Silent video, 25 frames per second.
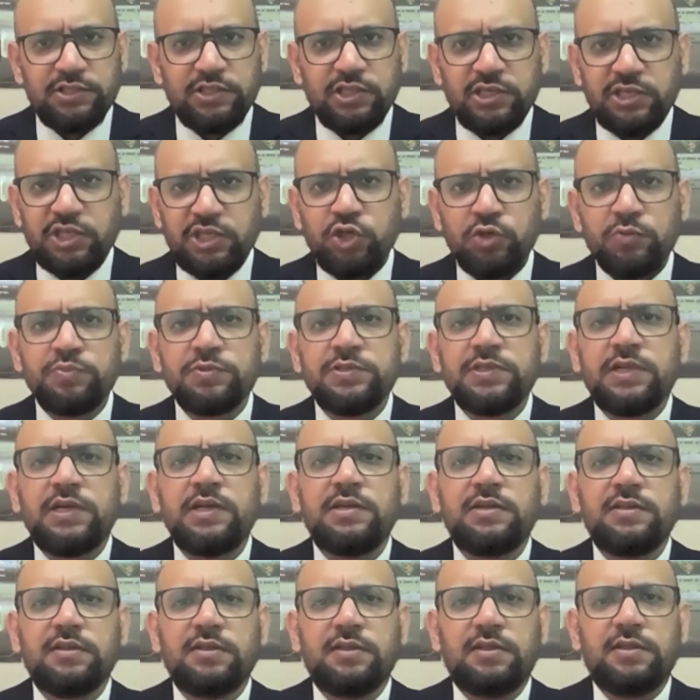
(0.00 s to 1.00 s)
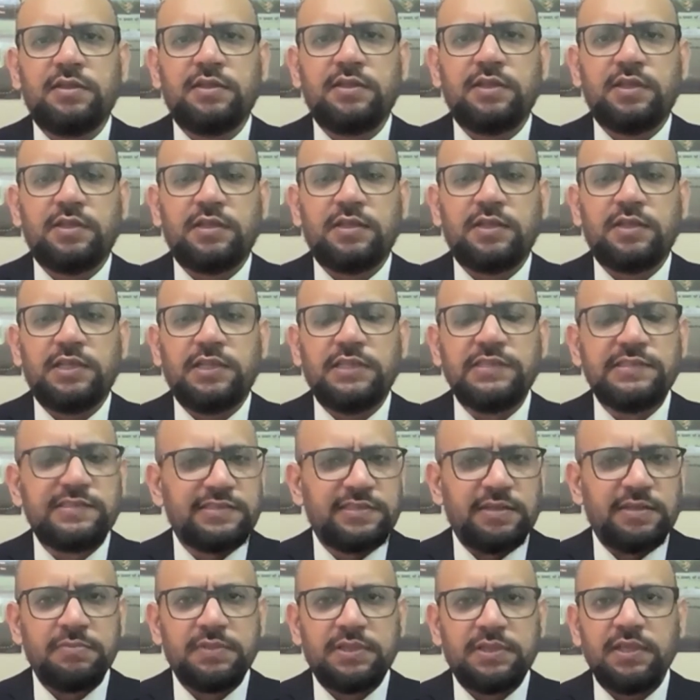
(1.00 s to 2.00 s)
CubeSat is
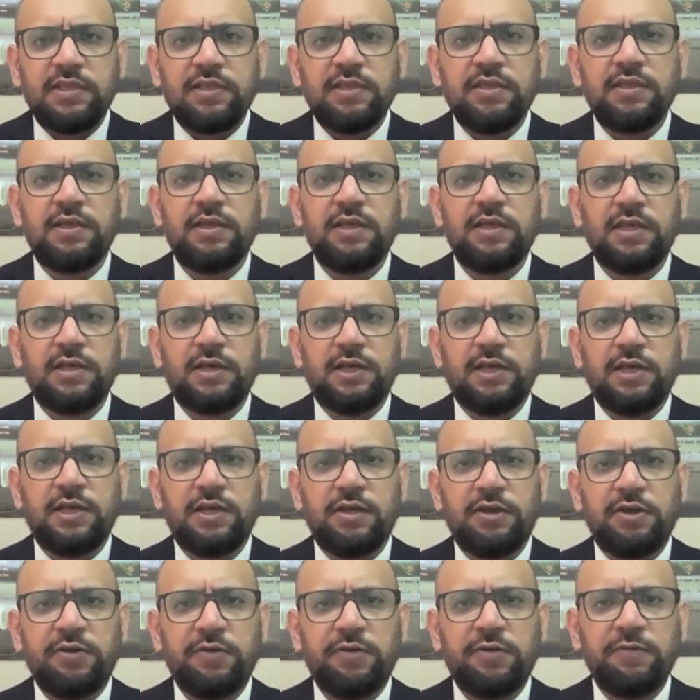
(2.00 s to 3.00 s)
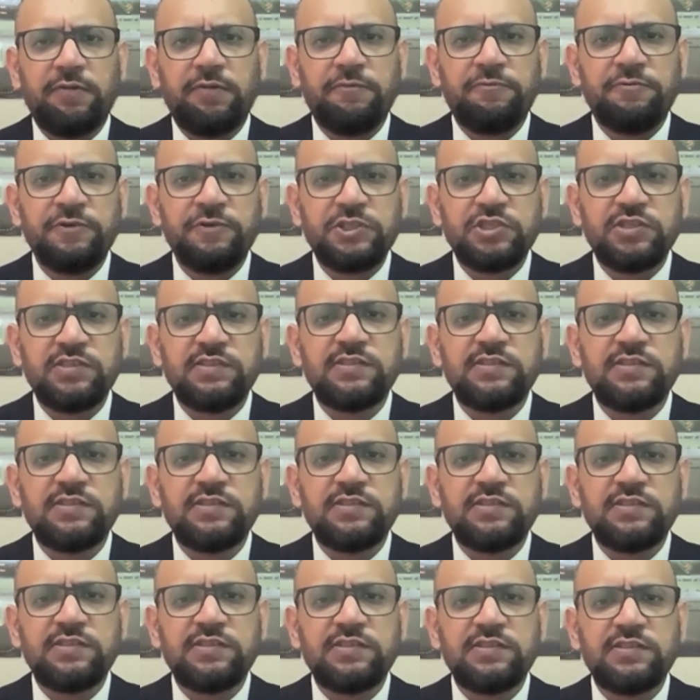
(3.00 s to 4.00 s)
something which is
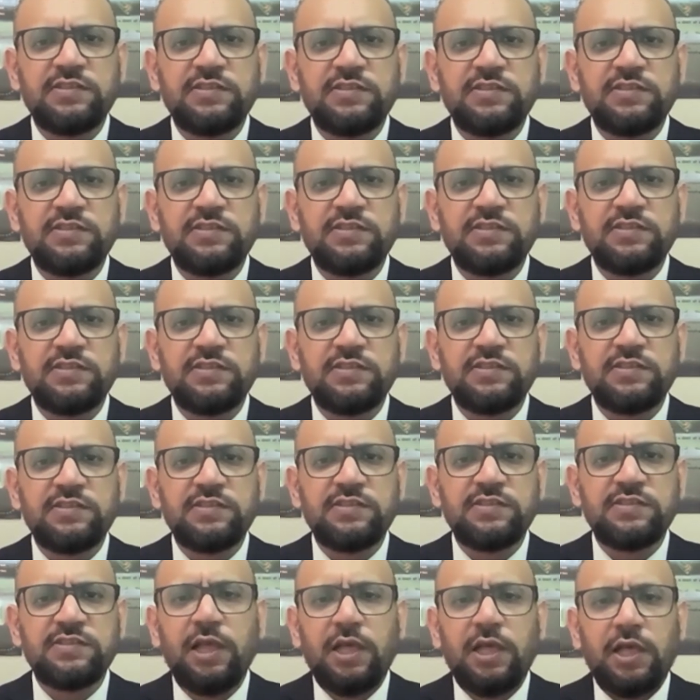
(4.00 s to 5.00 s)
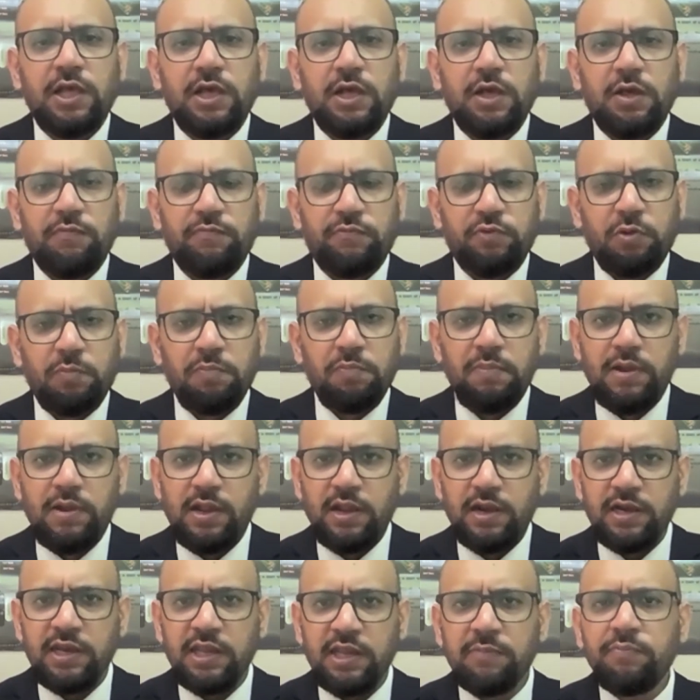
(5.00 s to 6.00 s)
something very valuable from
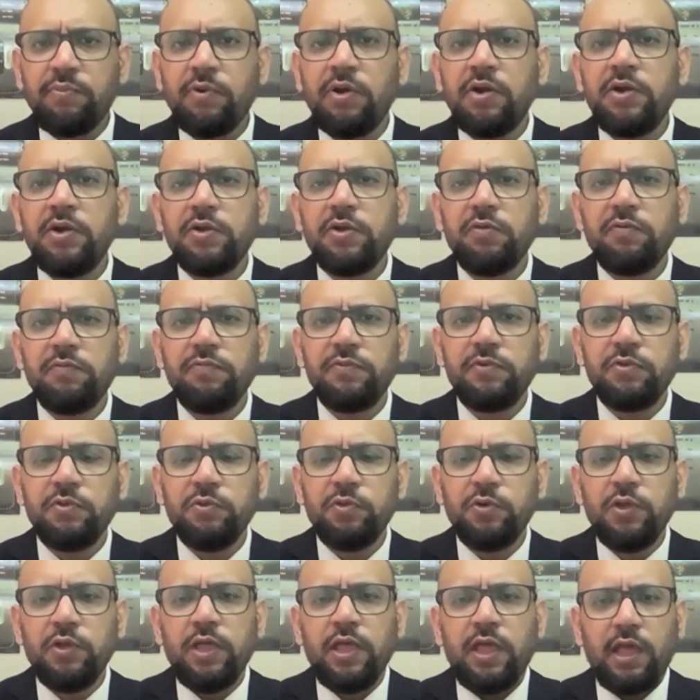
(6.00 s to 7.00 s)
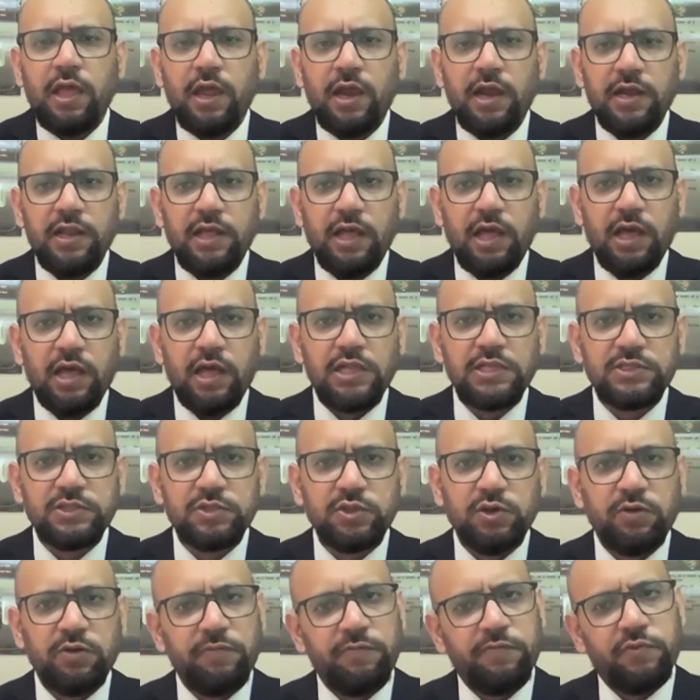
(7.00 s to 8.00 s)
learning point of view and
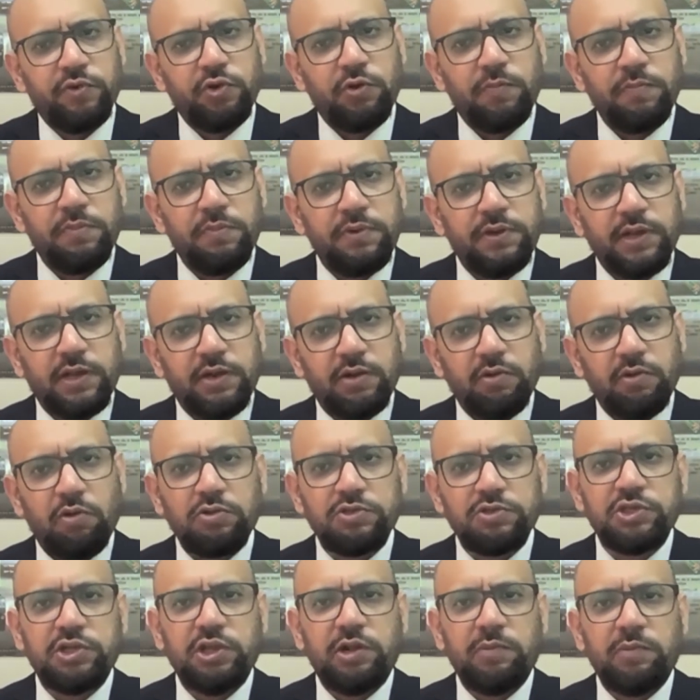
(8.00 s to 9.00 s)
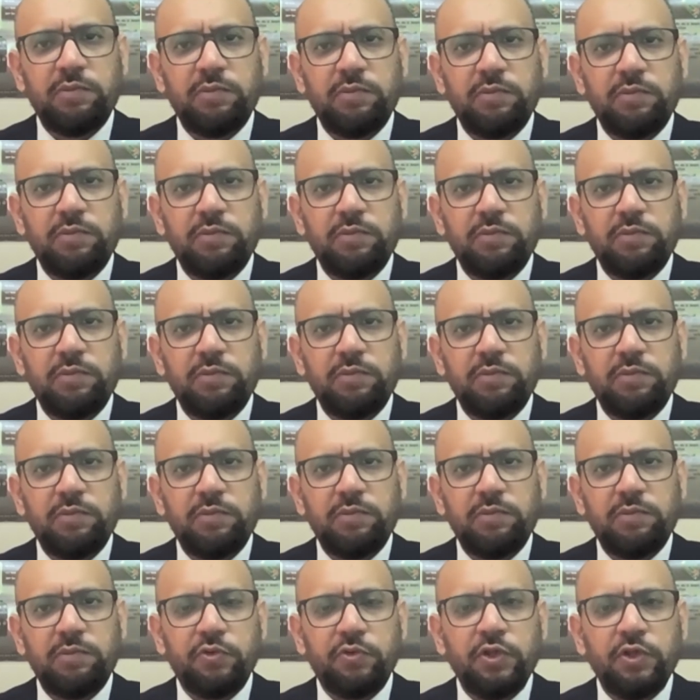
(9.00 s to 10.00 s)
also from technological point of view.
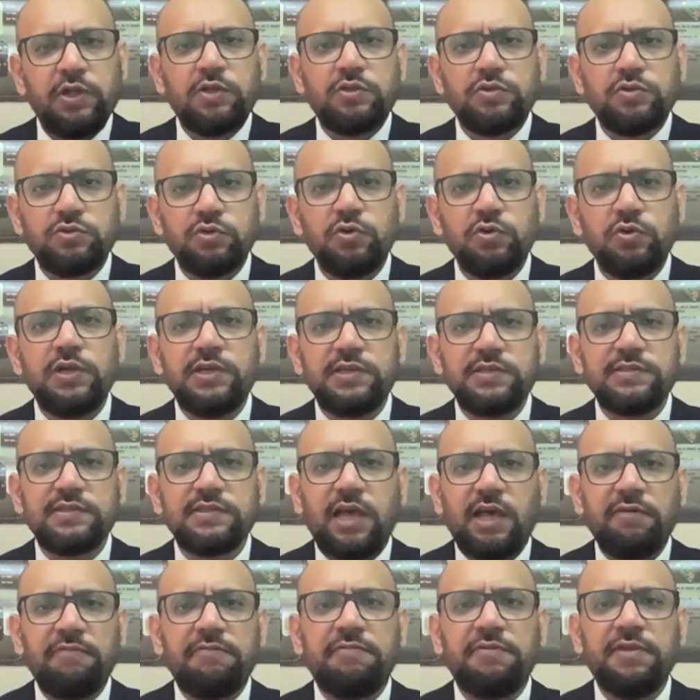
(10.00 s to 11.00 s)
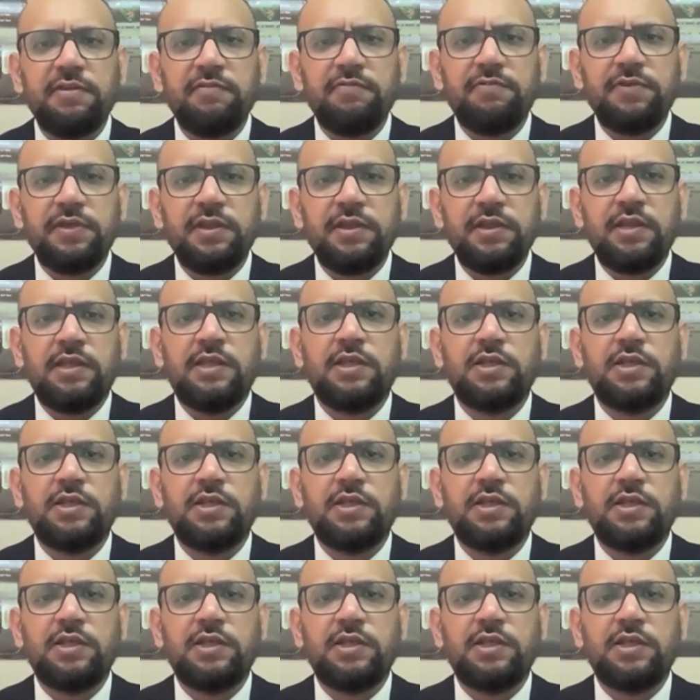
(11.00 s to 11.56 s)
So it's a win-win